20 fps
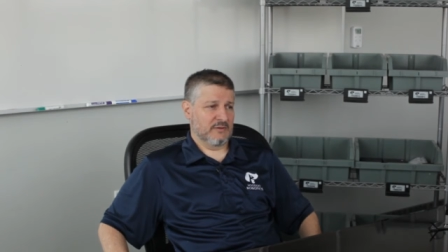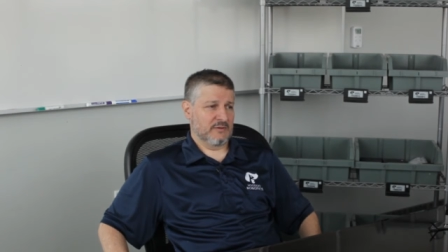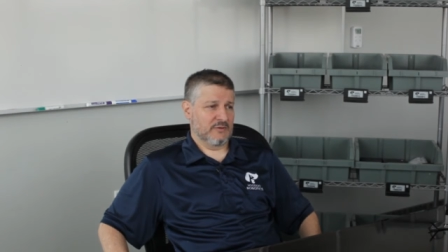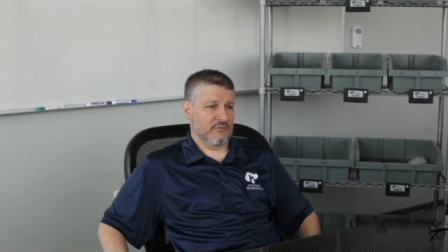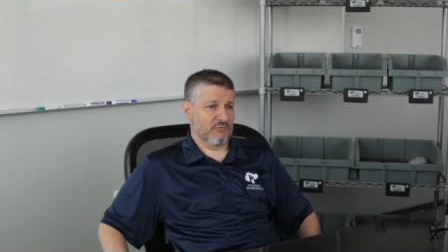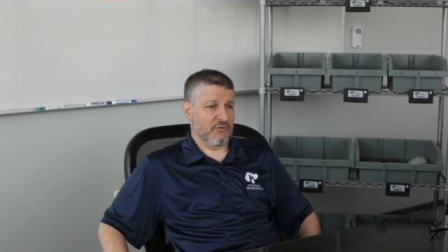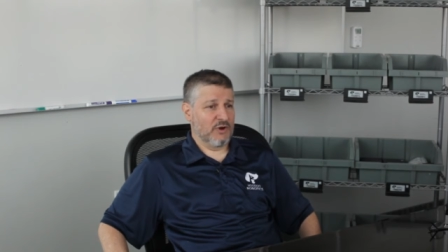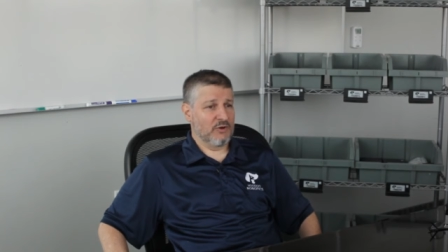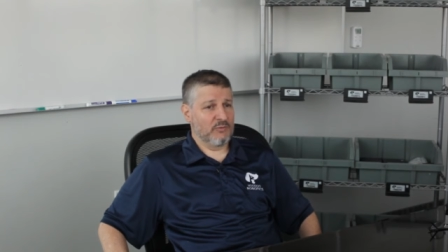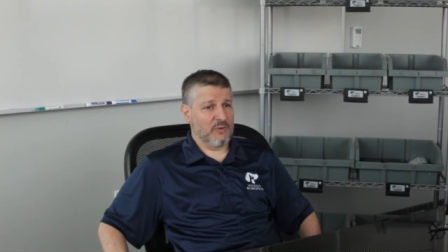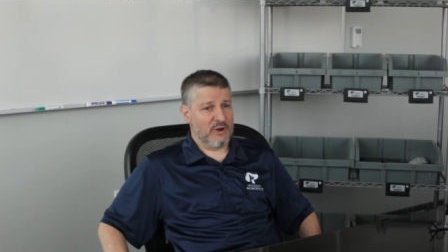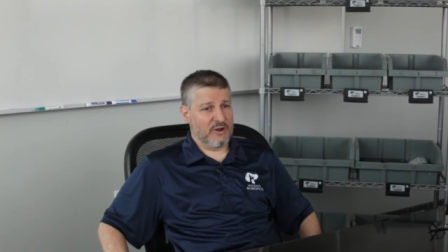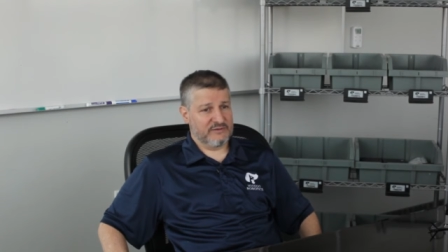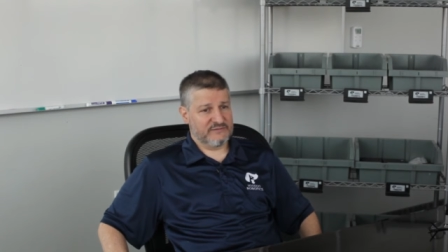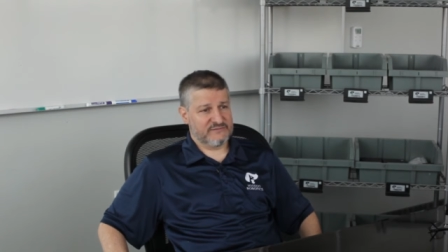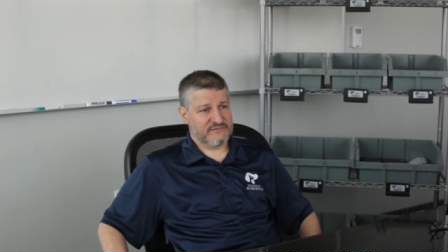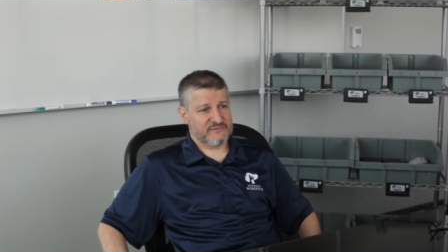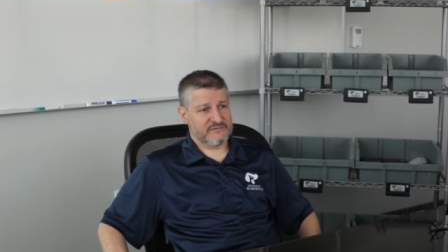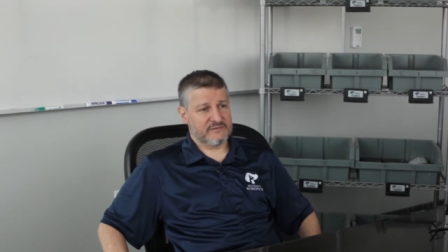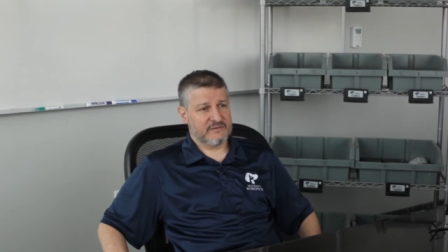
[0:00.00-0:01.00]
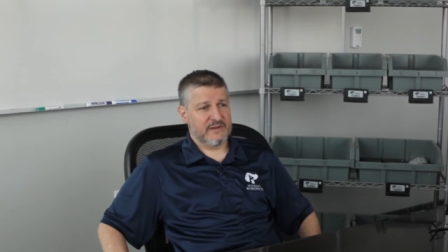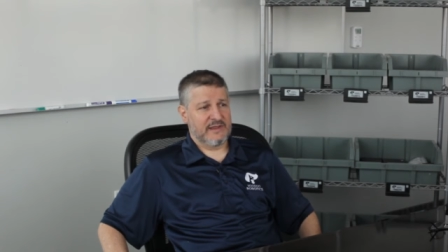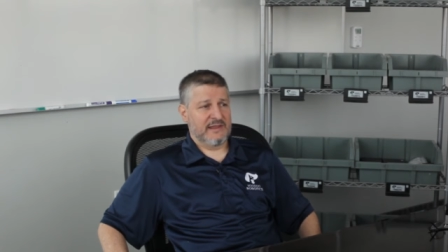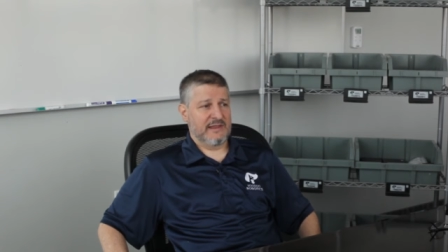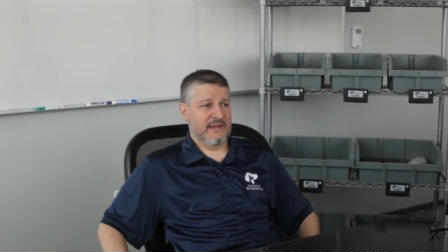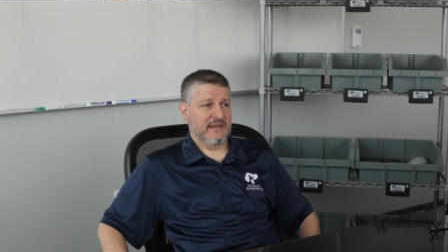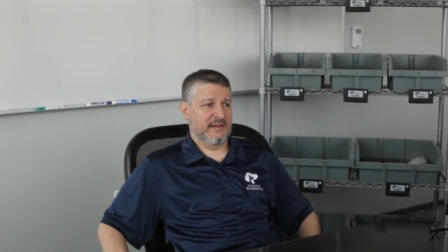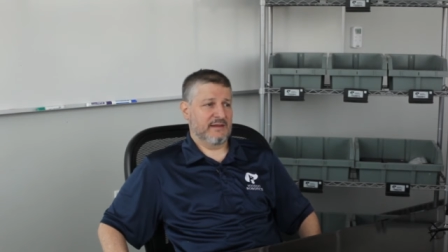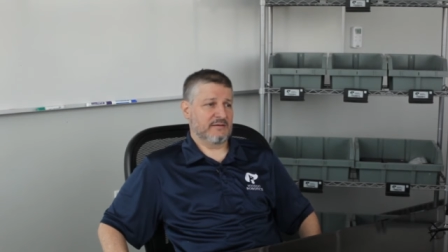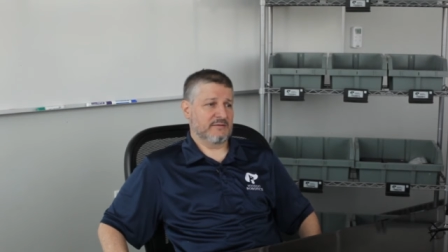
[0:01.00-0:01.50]
robots
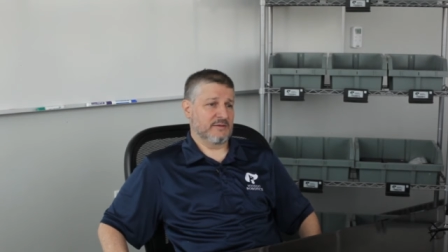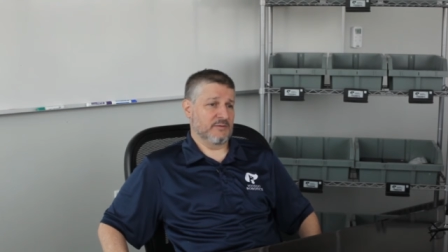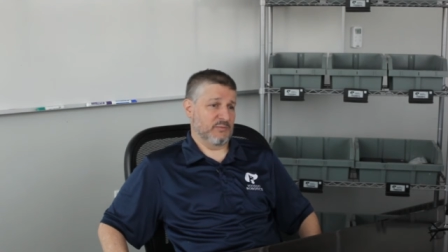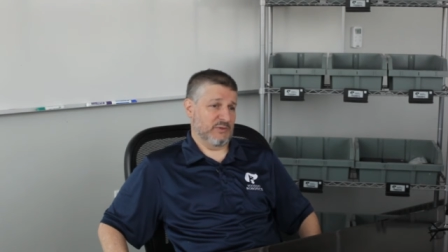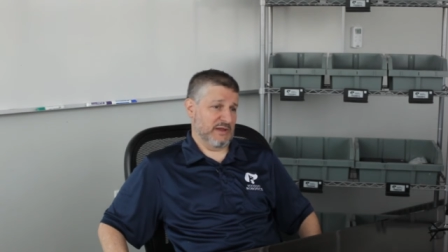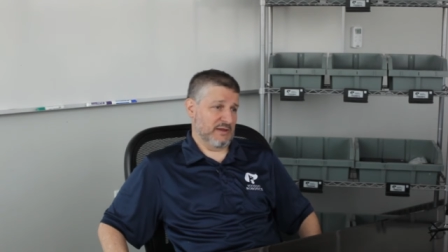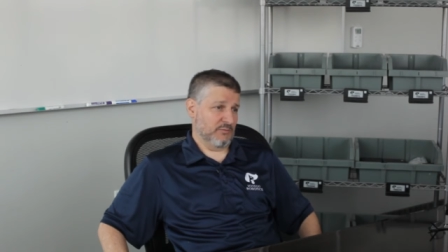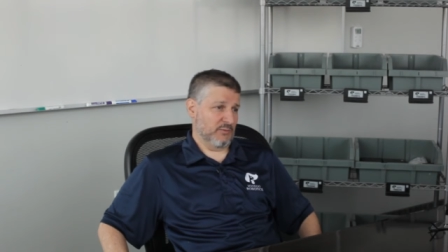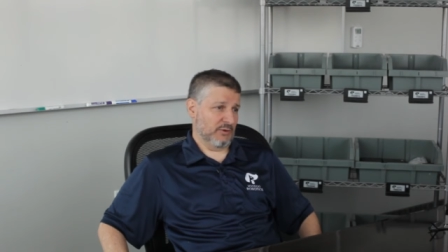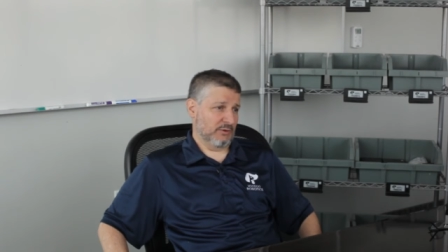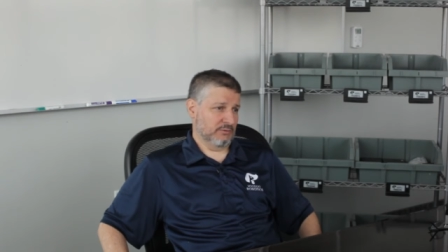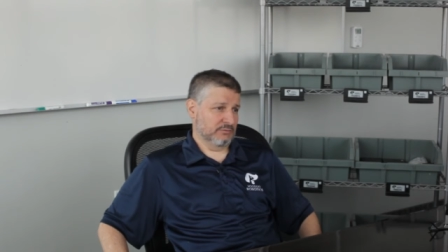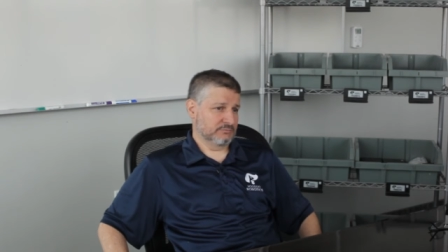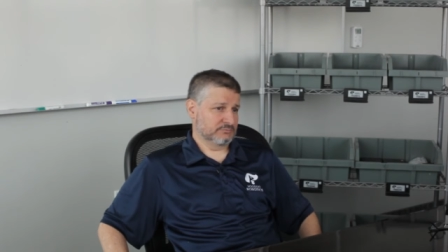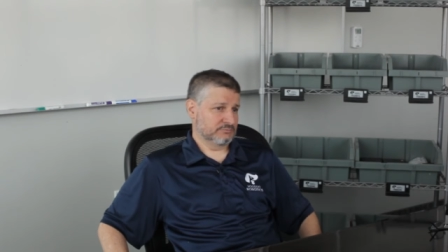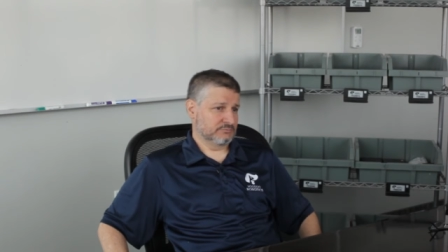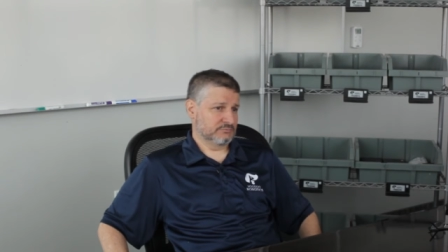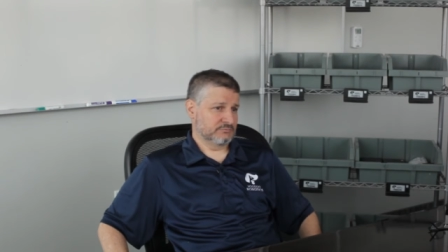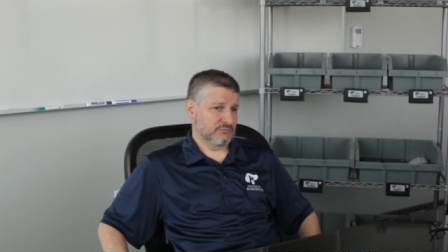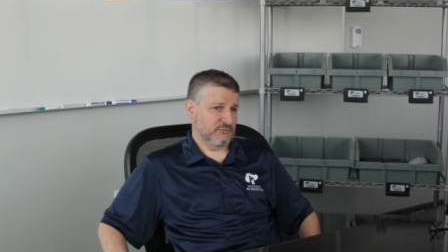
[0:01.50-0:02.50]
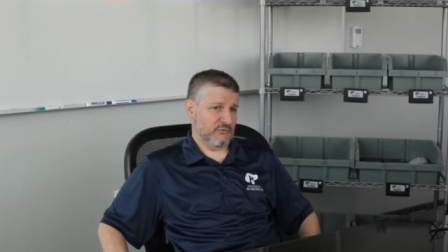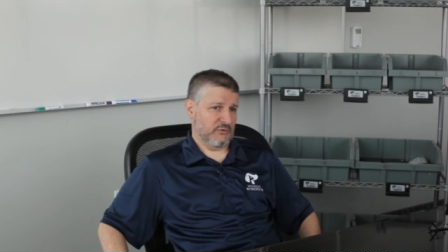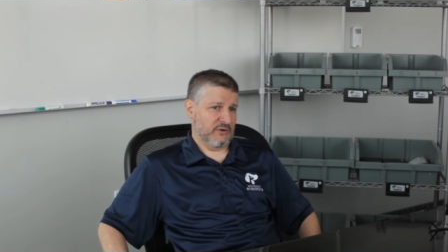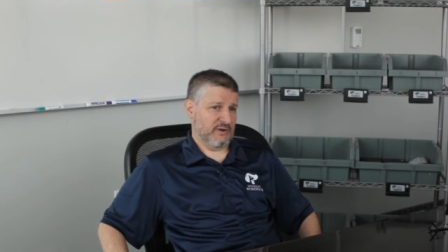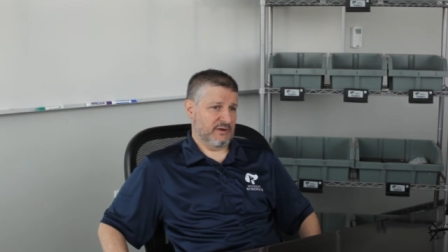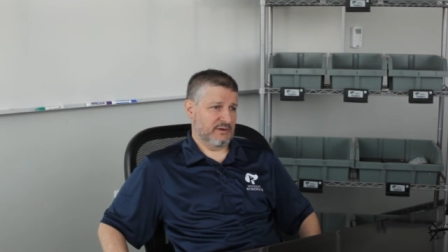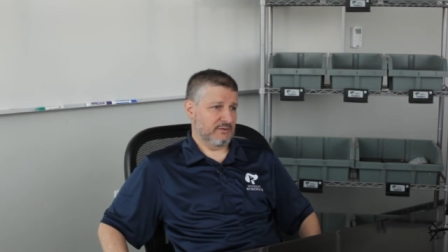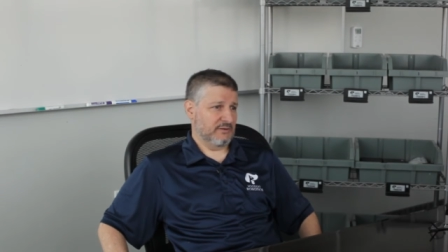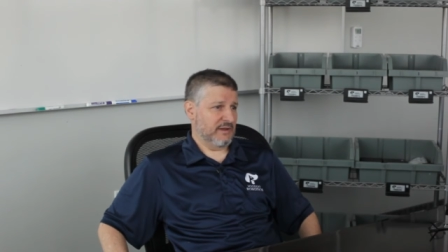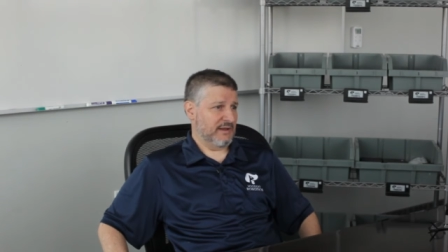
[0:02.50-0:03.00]
and the people, right?